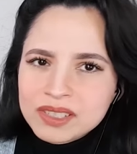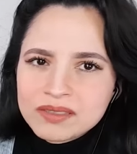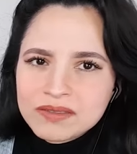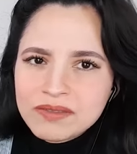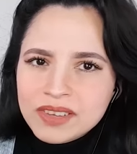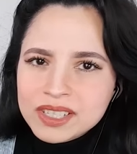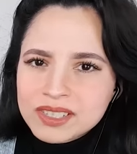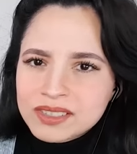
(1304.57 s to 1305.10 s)
and
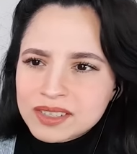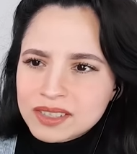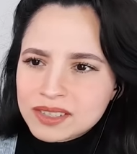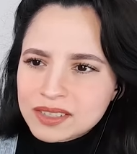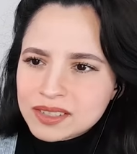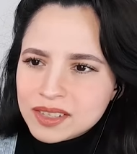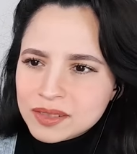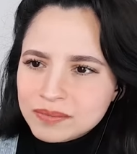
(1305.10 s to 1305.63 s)
face
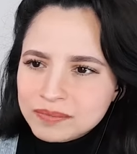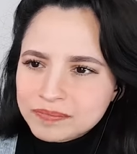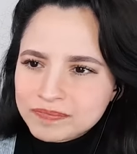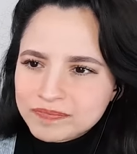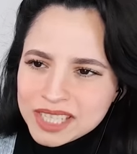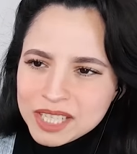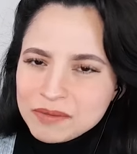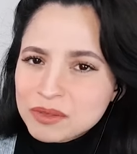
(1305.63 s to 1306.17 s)
these
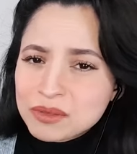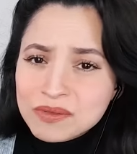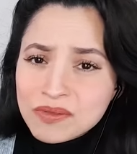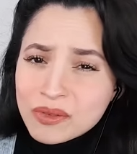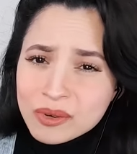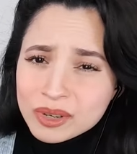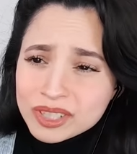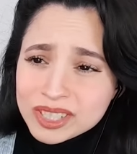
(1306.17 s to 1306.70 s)
evil
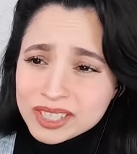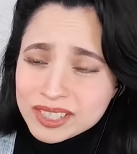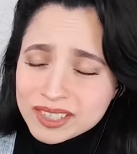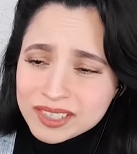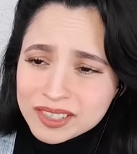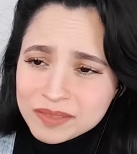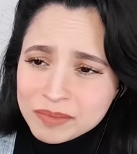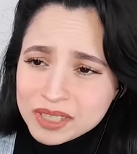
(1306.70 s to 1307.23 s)
forces